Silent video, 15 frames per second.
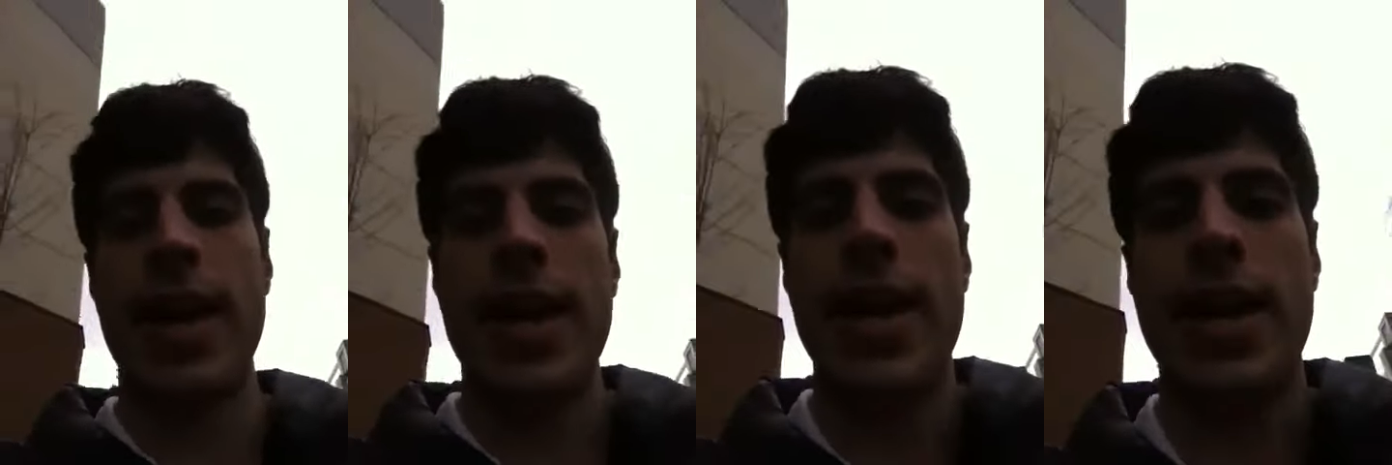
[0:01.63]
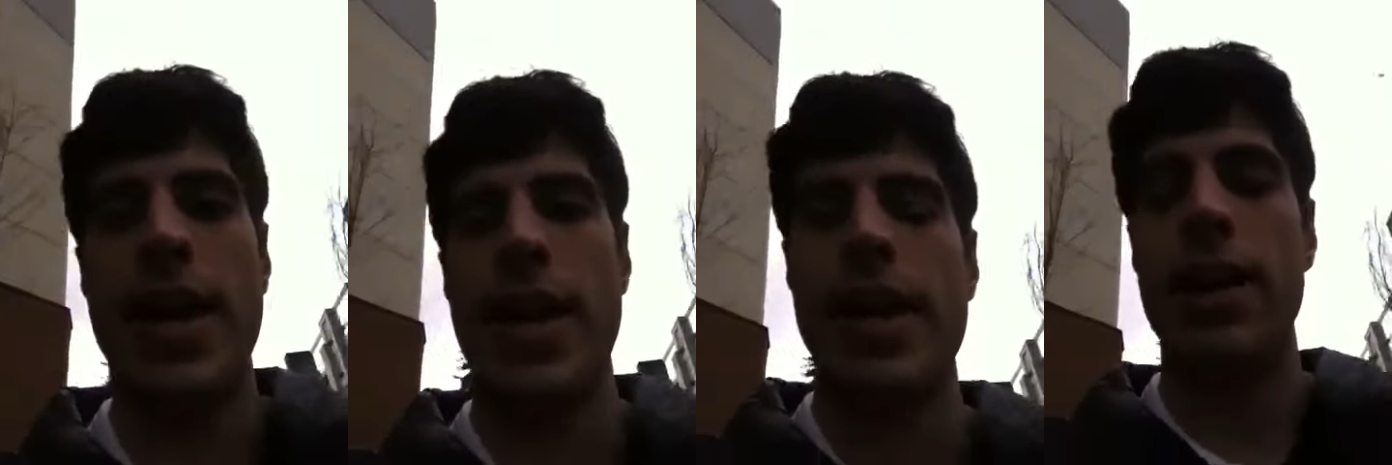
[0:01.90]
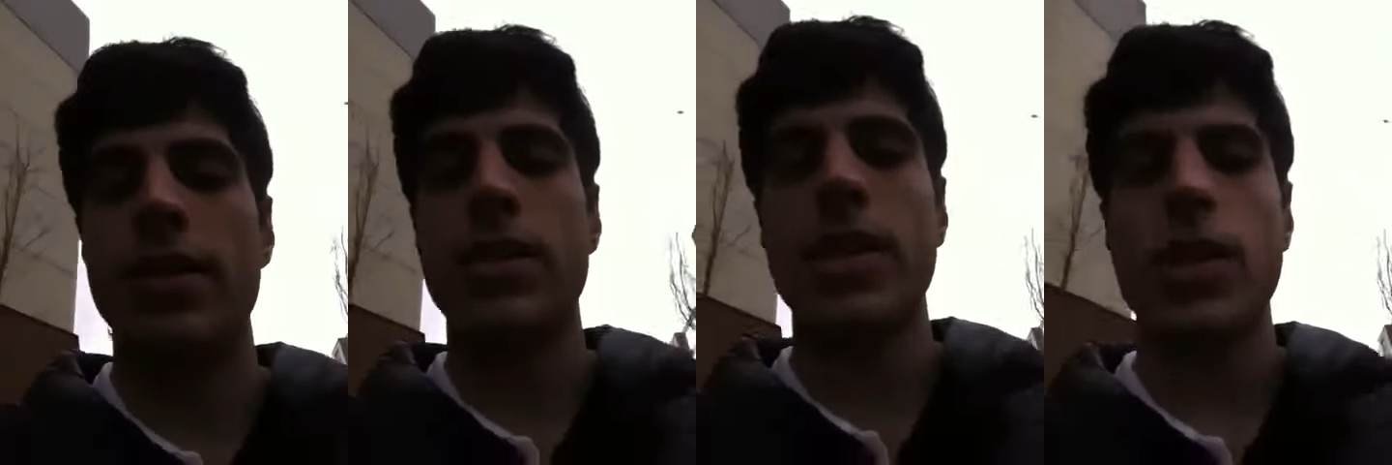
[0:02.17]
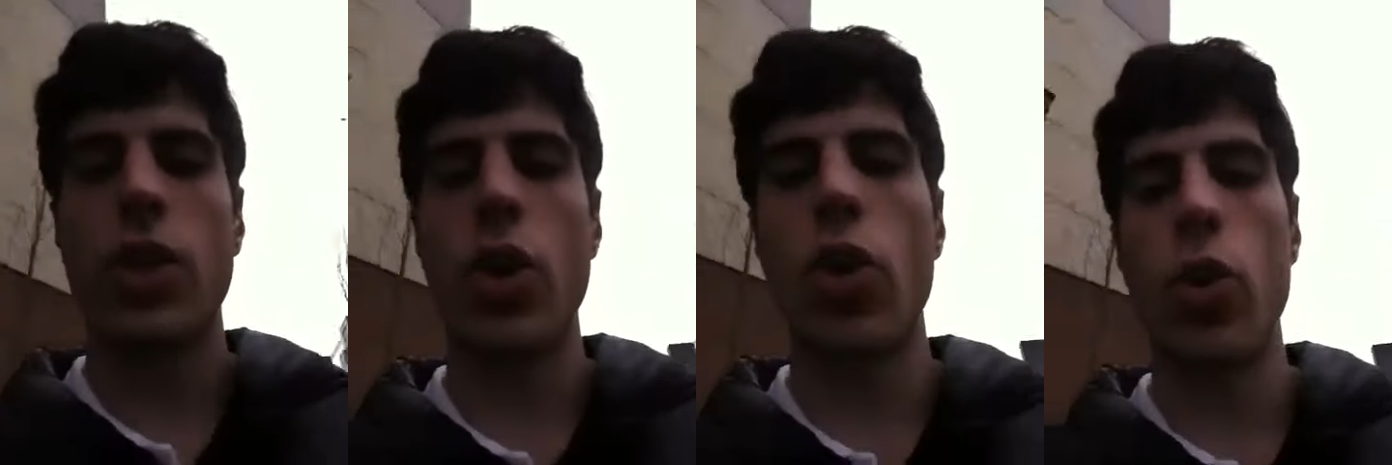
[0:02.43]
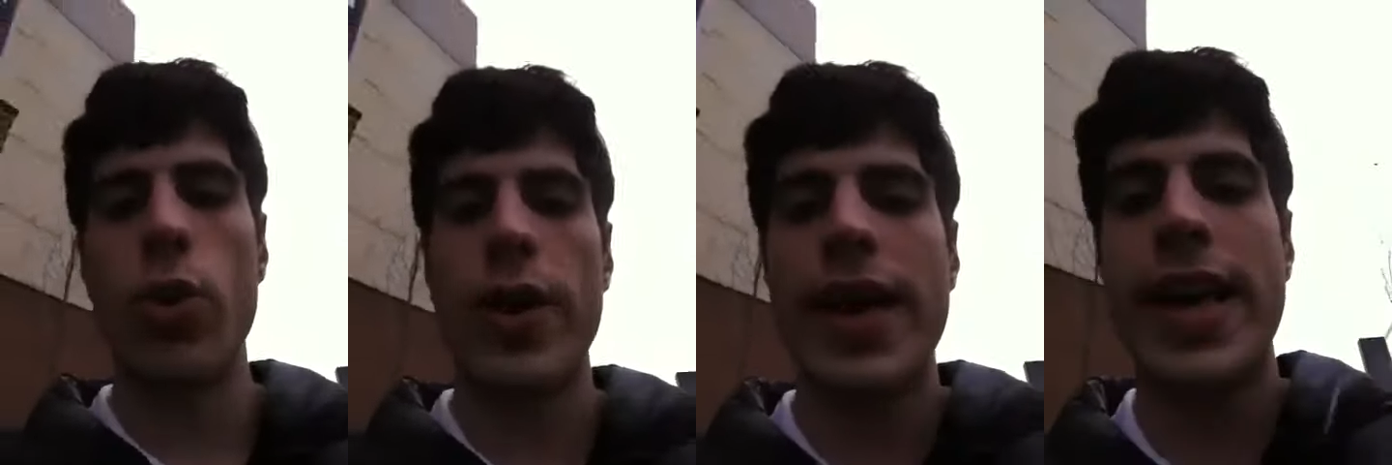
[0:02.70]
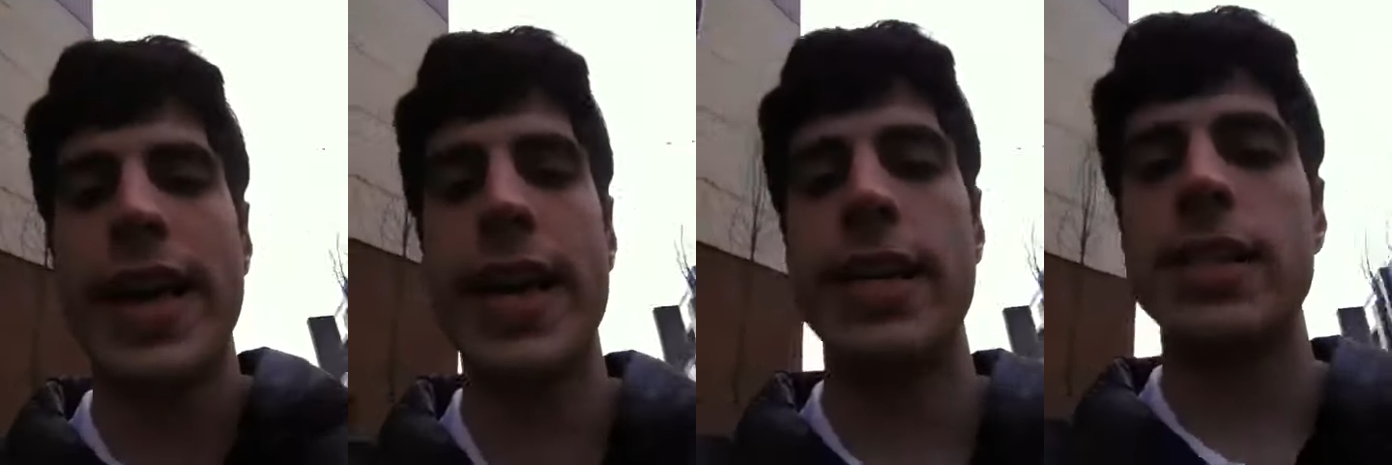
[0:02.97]
Hey, how's it
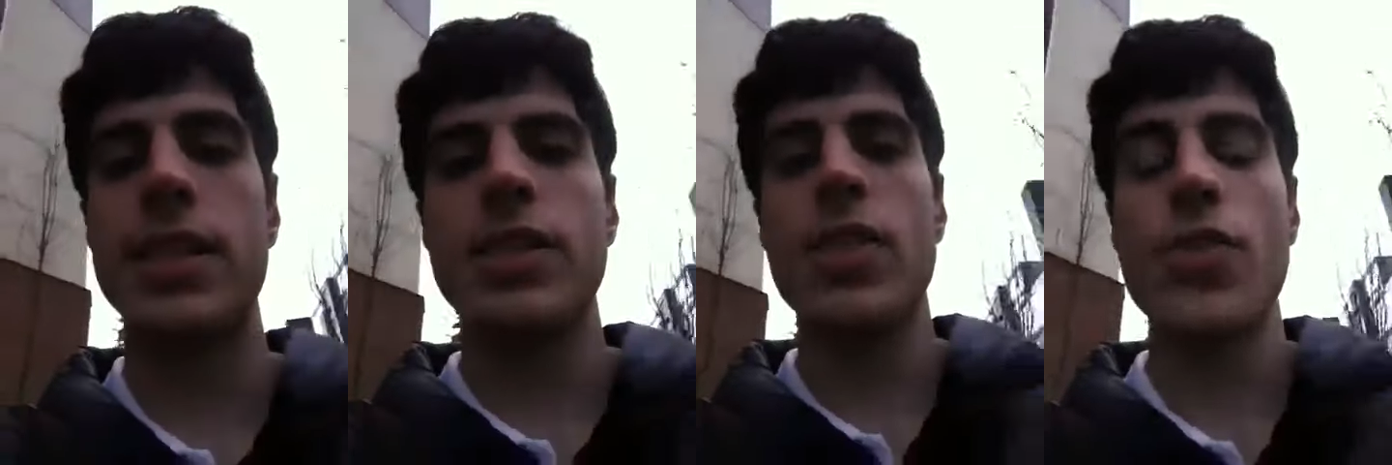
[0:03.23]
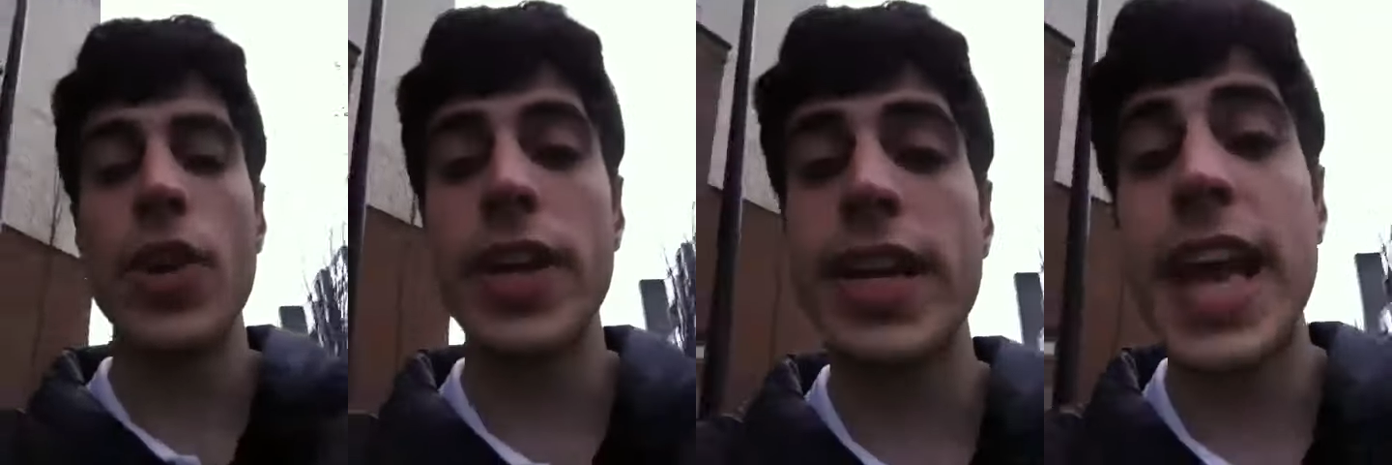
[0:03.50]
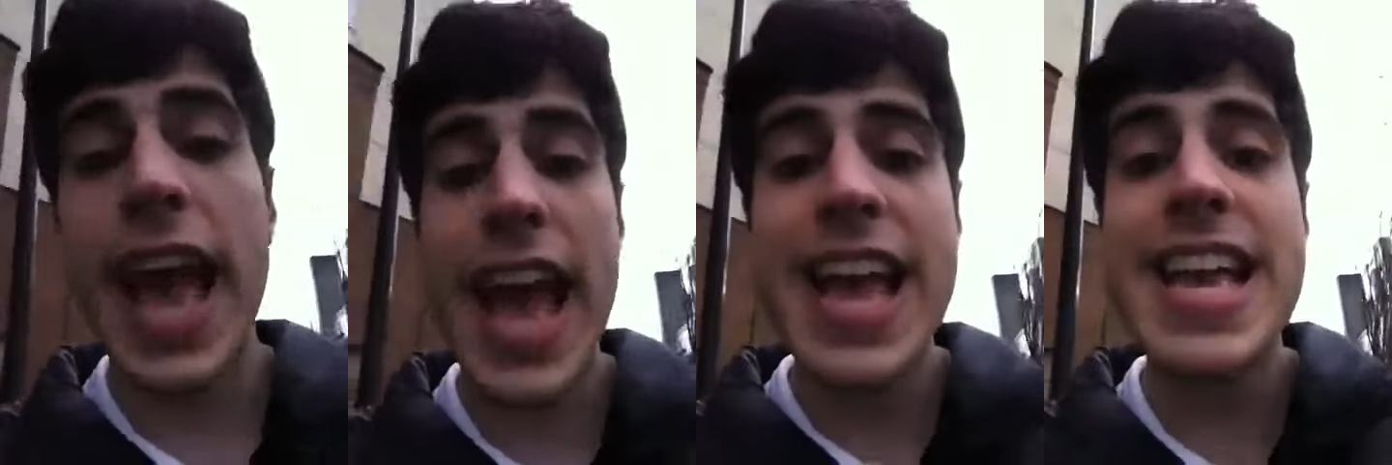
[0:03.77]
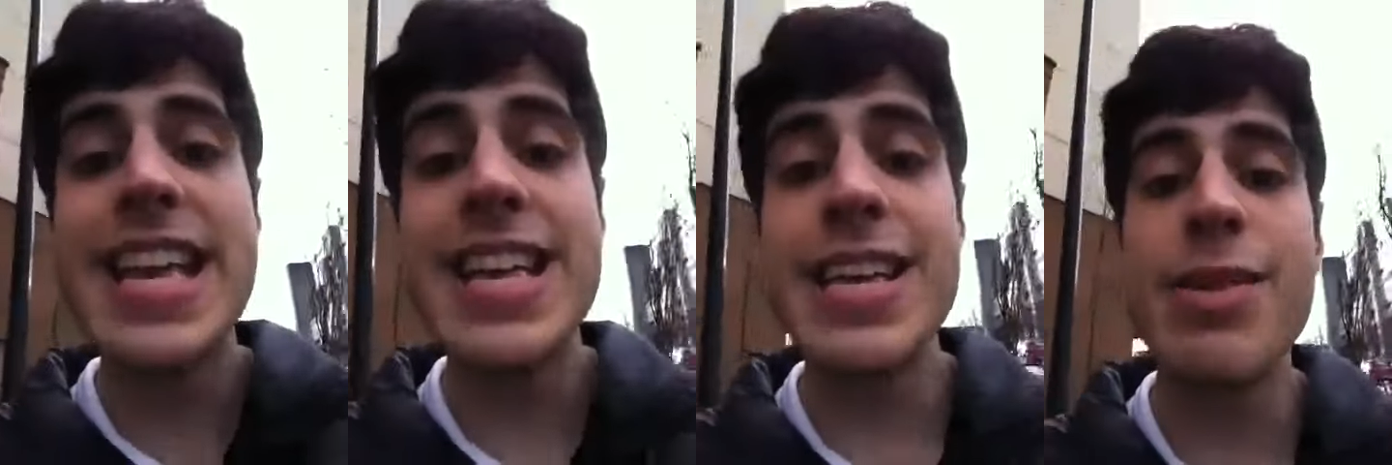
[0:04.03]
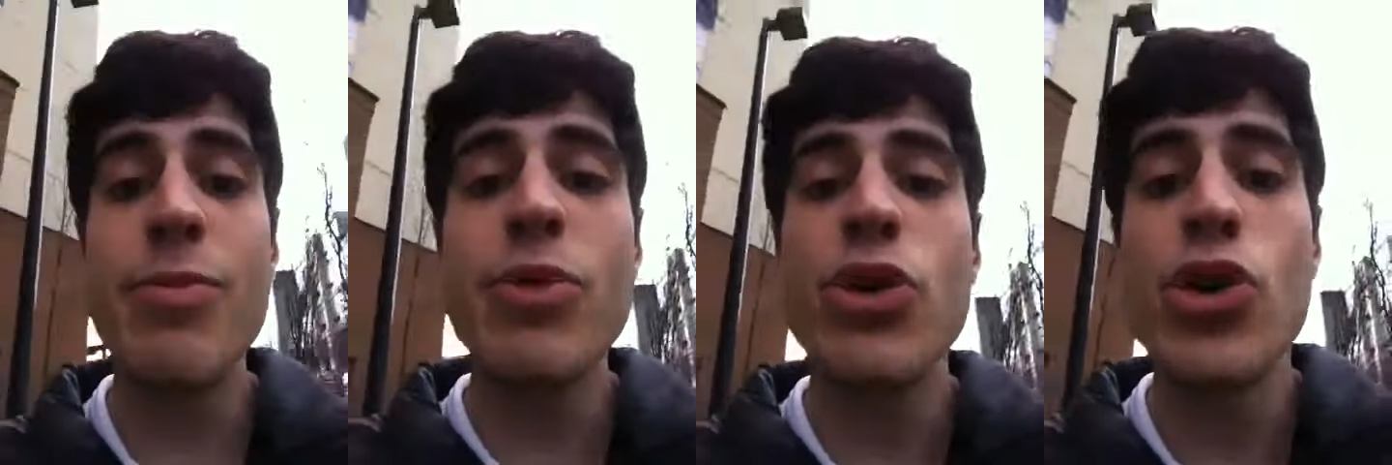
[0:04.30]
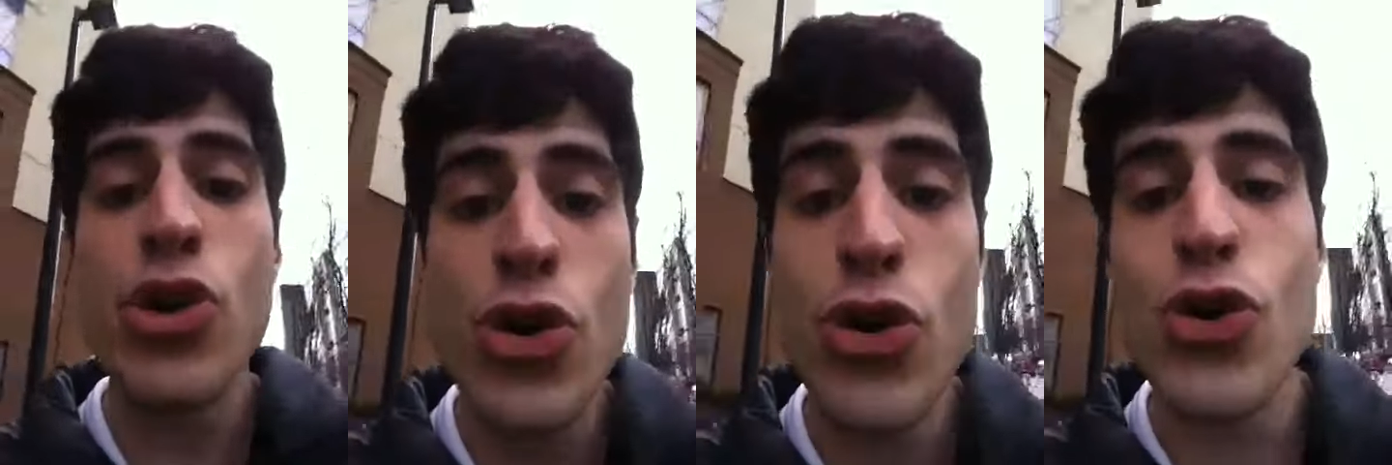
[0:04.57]
going? It's the game
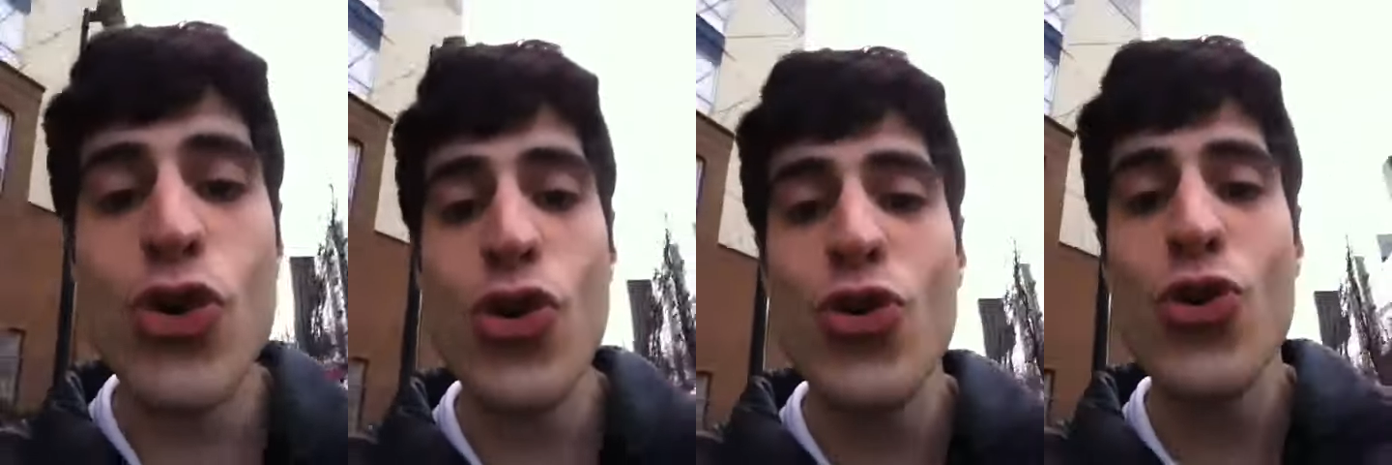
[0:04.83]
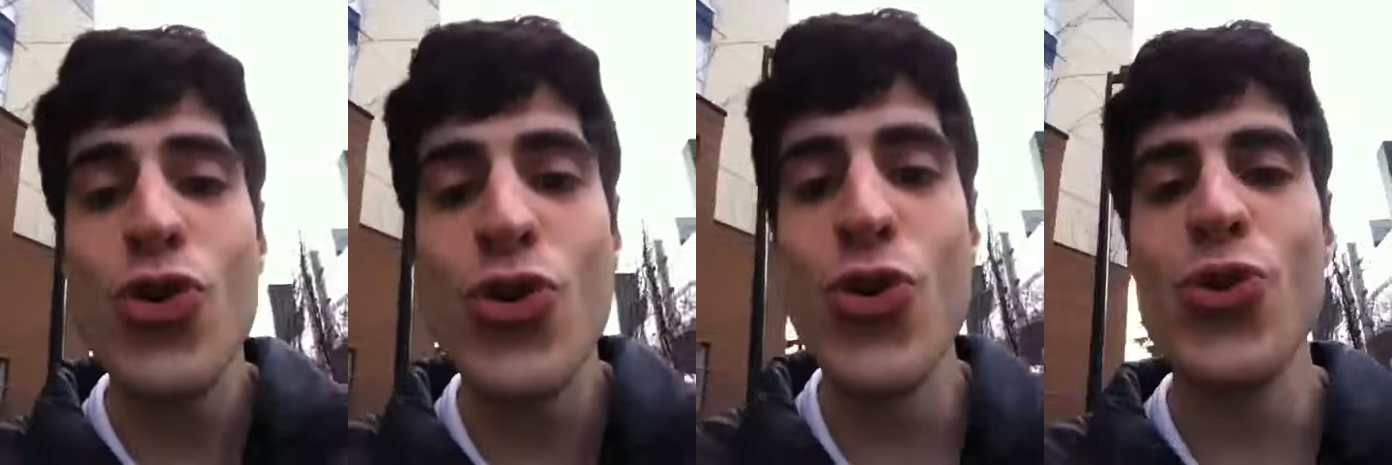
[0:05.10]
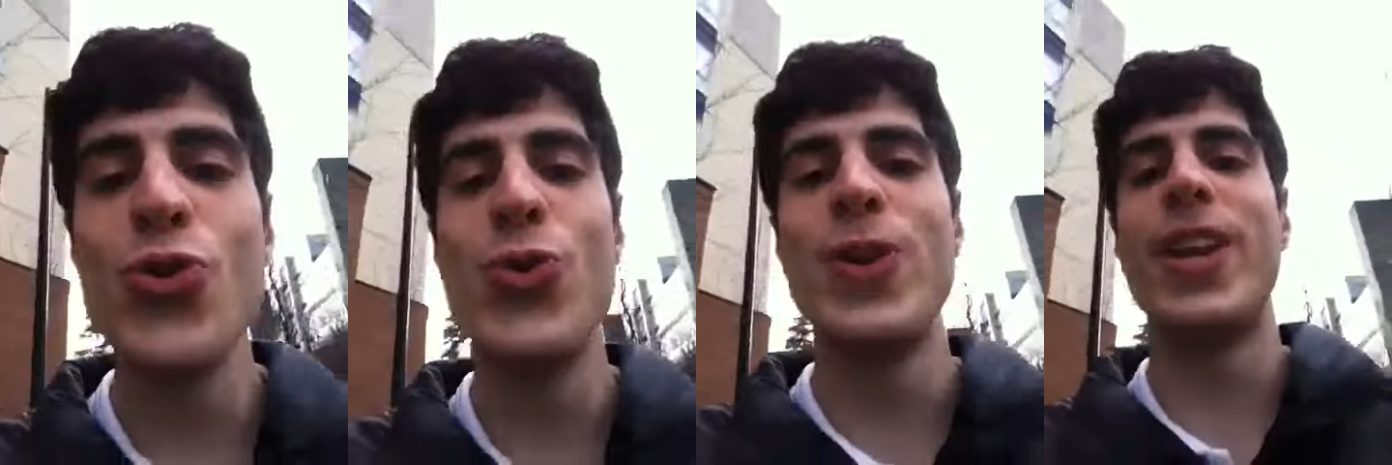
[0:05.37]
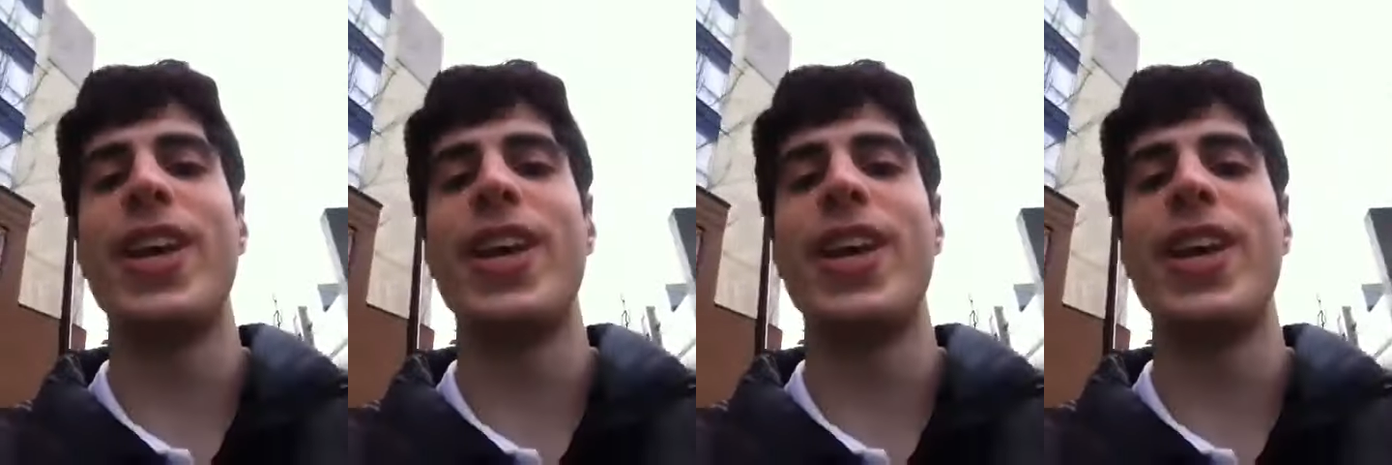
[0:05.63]
dude!